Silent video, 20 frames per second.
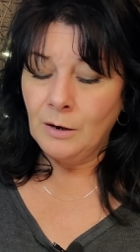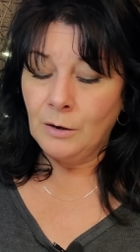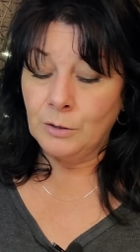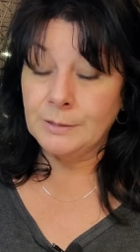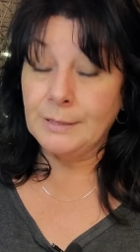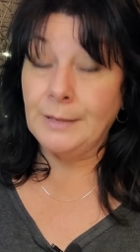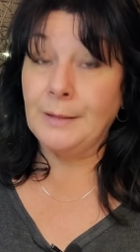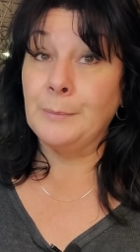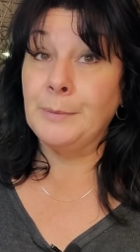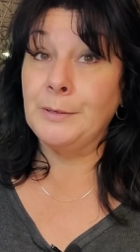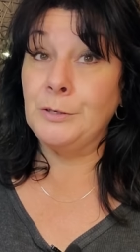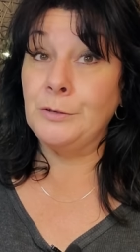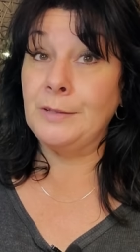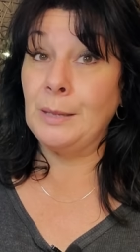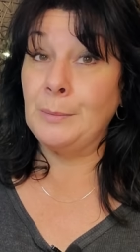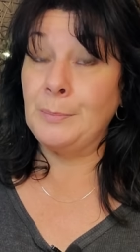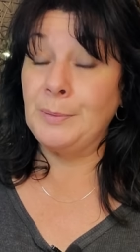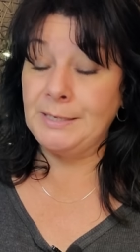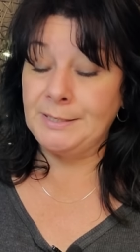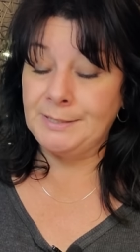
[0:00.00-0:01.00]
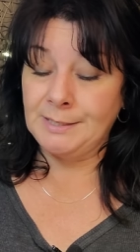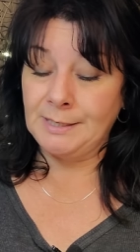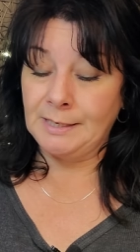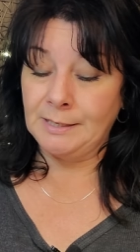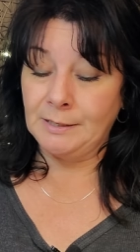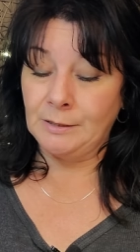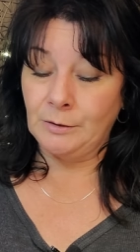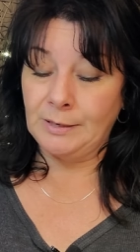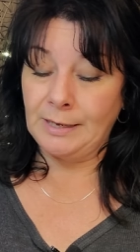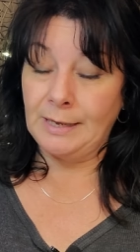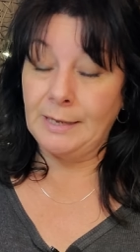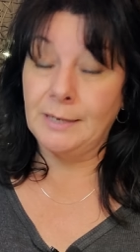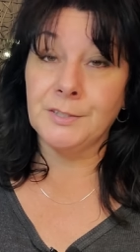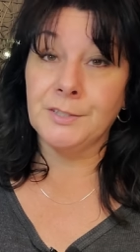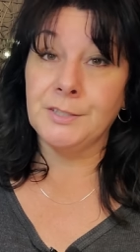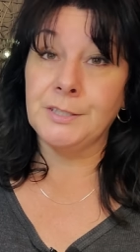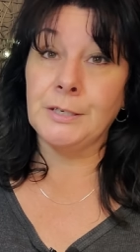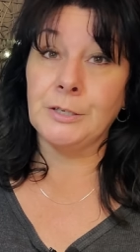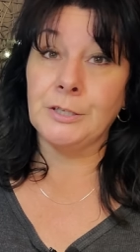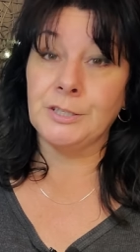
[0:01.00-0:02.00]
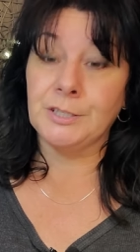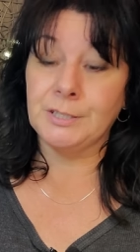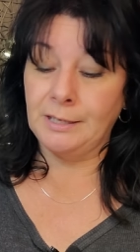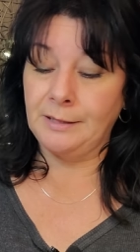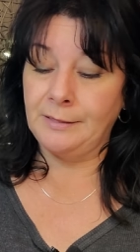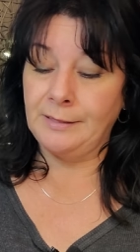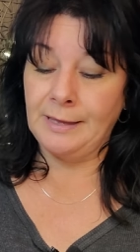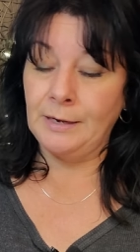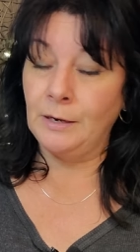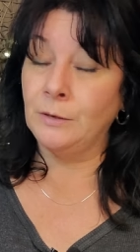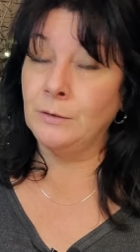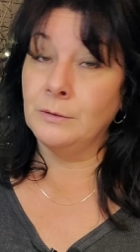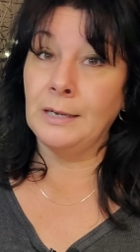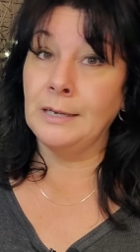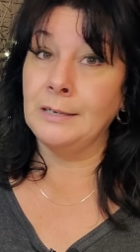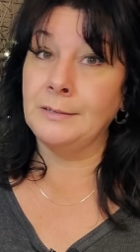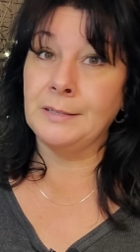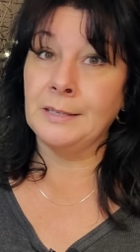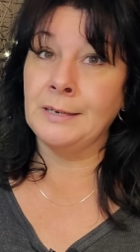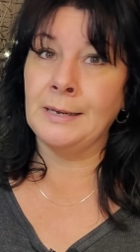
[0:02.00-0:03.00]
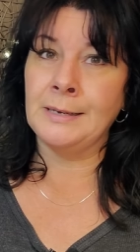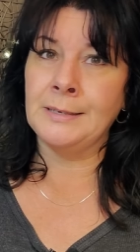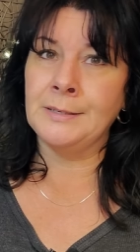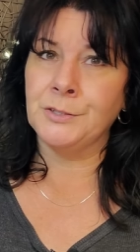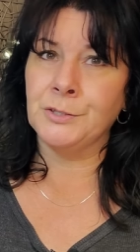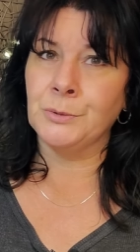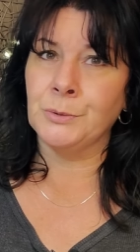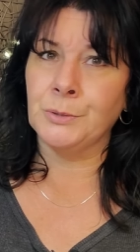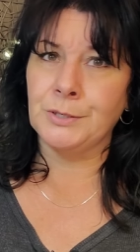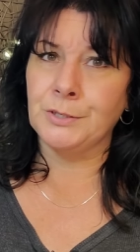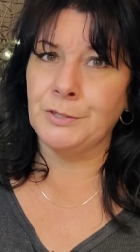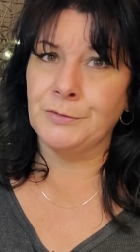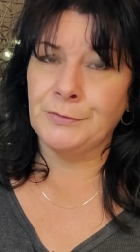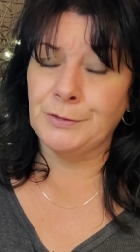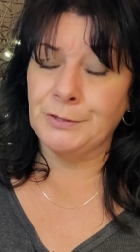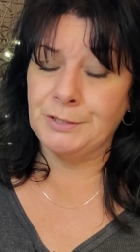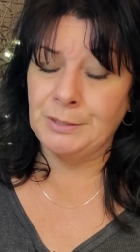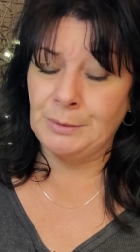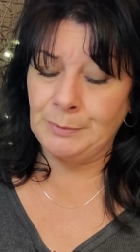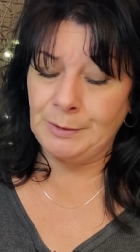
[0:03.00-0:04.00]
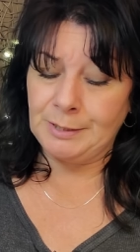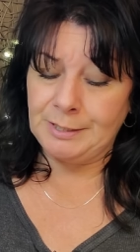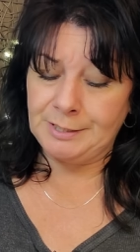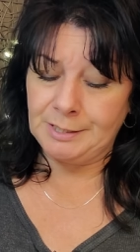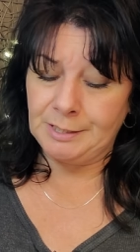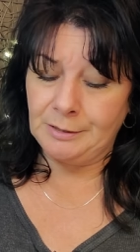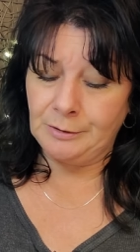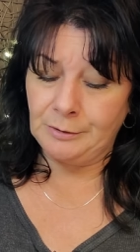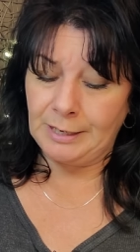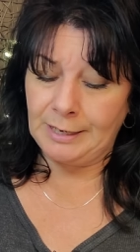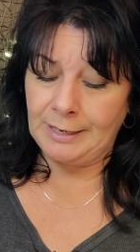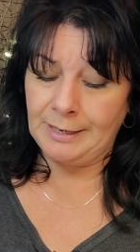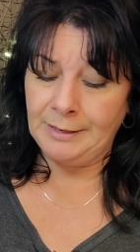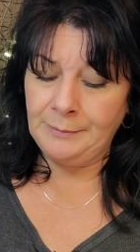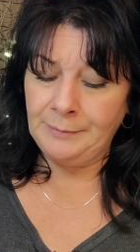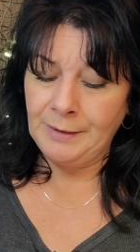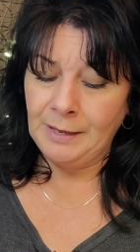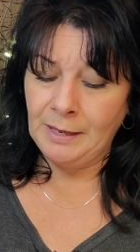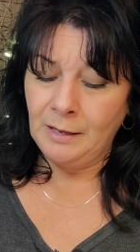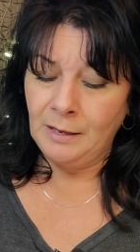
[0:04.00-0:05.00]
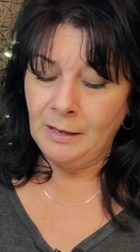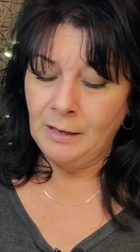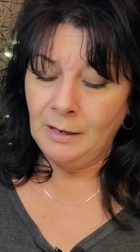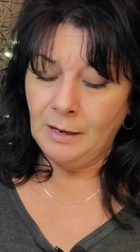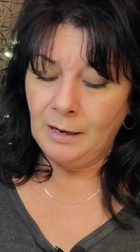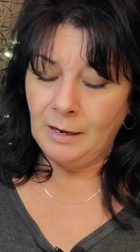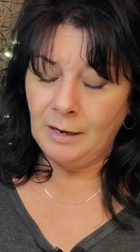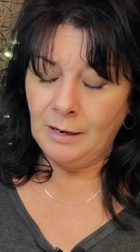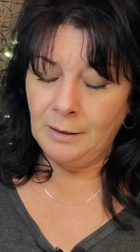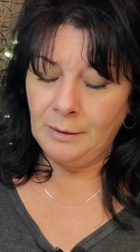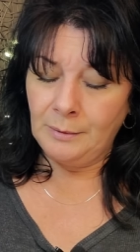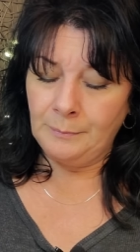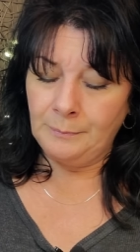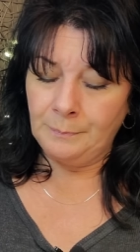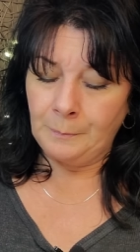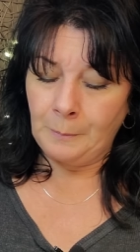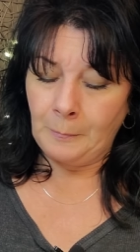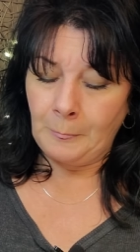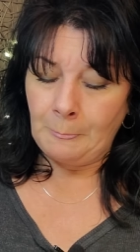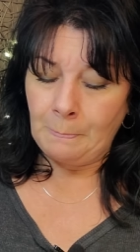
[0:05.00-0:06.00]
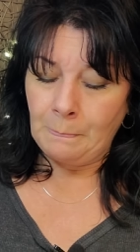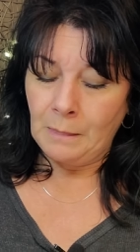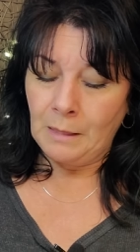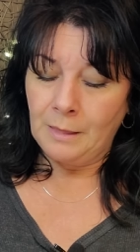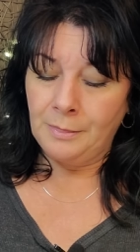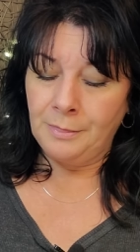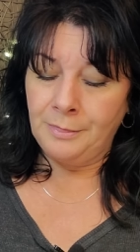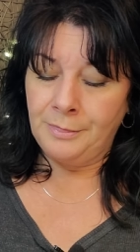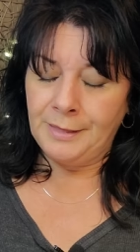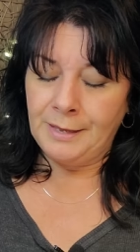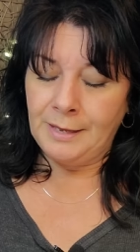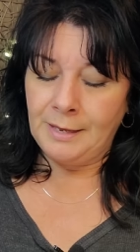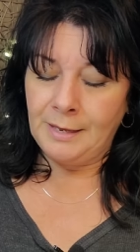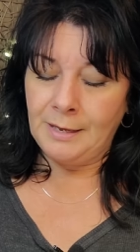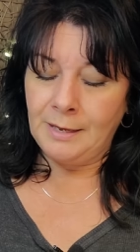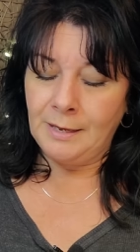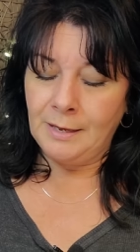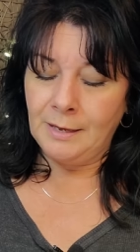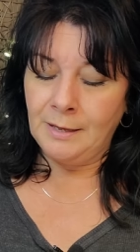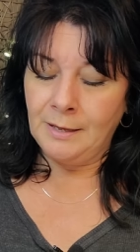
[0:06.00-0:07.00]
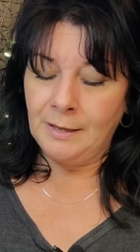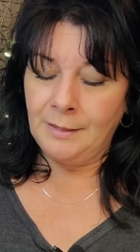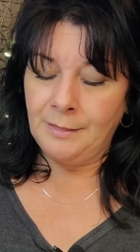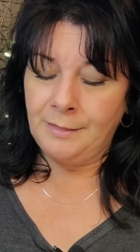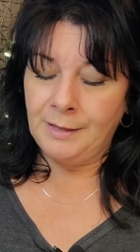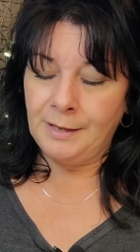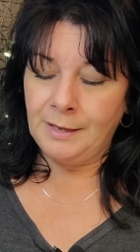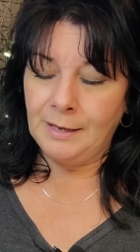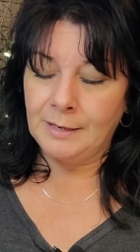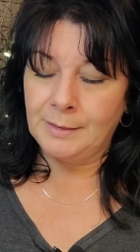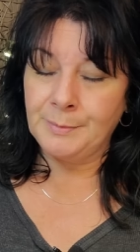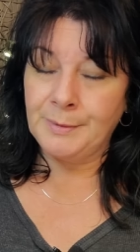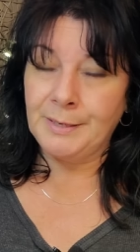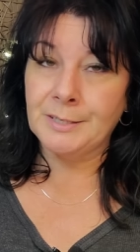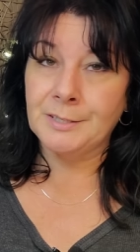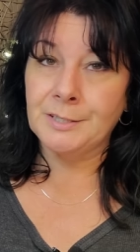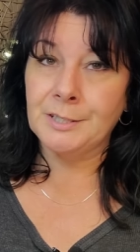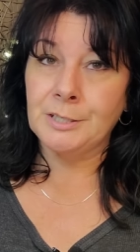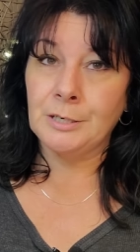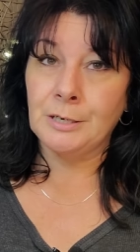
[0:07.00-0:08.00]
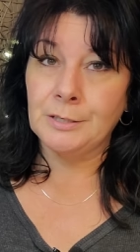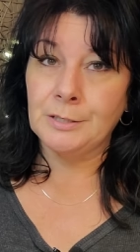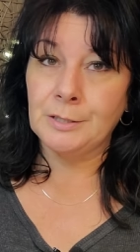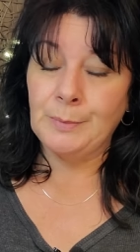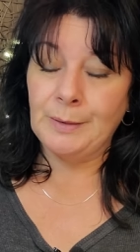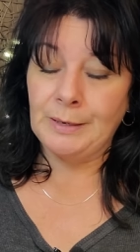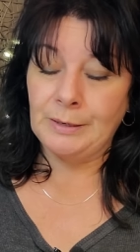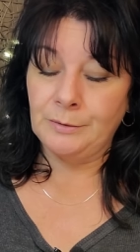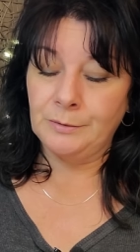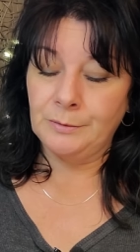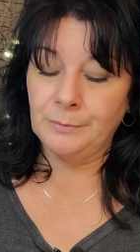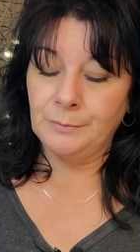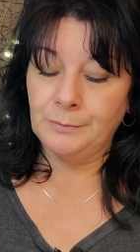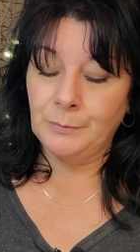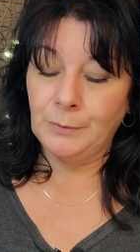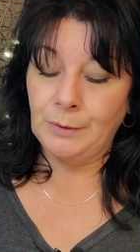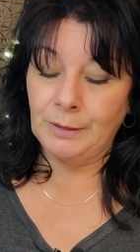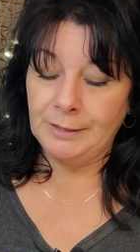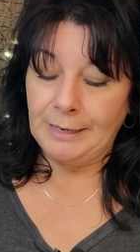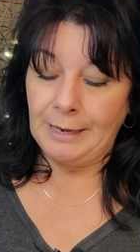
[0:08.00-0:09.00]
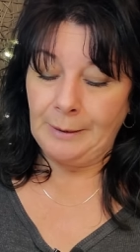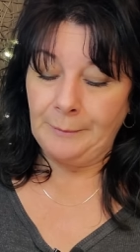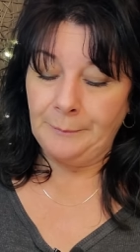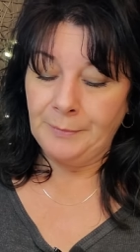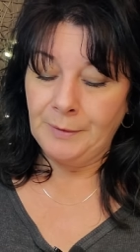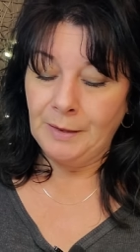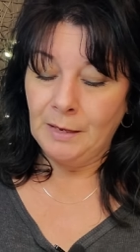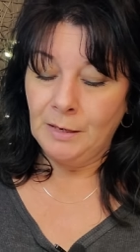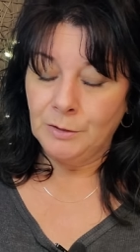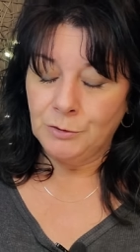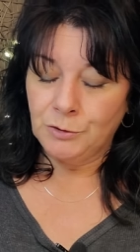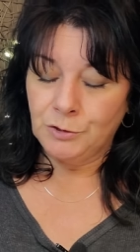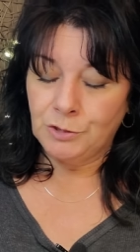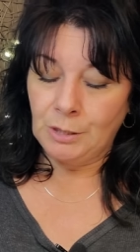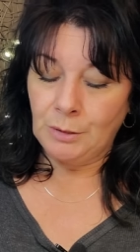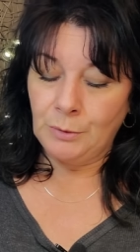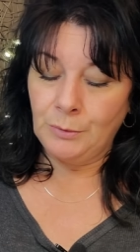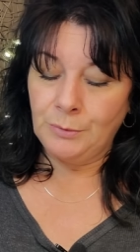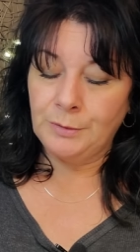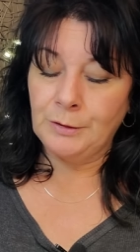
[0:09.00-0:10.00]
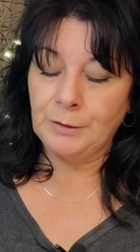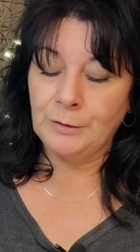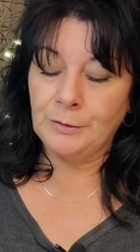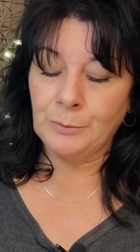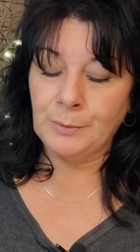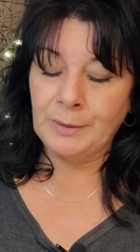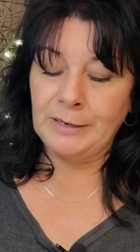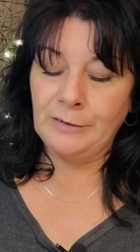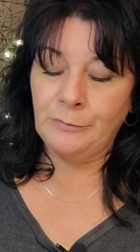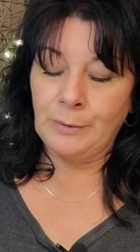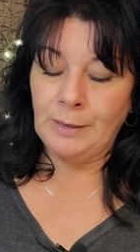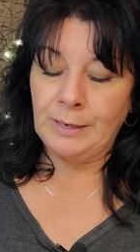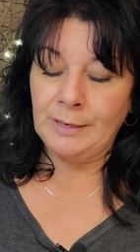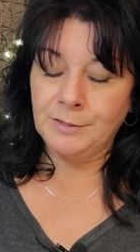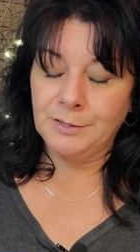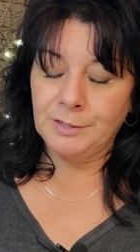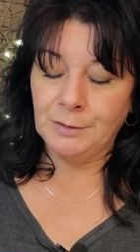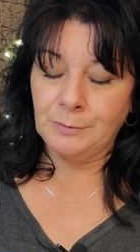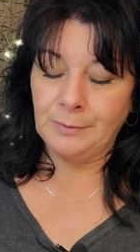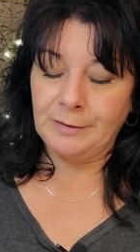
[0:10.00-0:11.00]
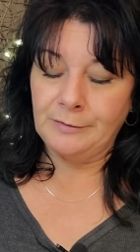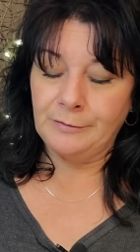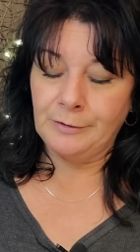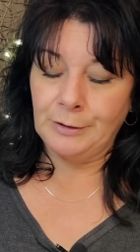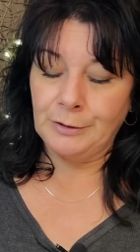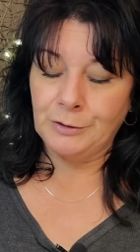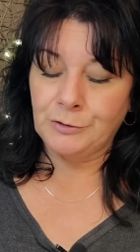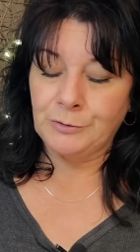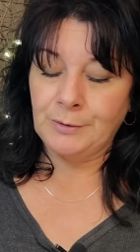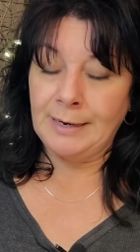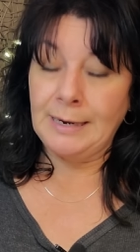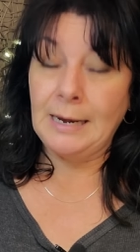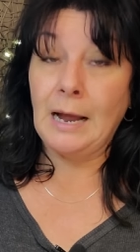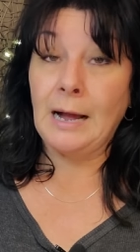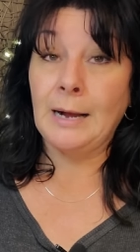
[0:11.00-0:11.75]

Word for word: Hold on, let me do that piece again, okay? Because seriously, they don't like the Nine of Swords for some reason, okay? Um, the, the, because it talks about well, yeah. So the Three of Wands in reverse, right?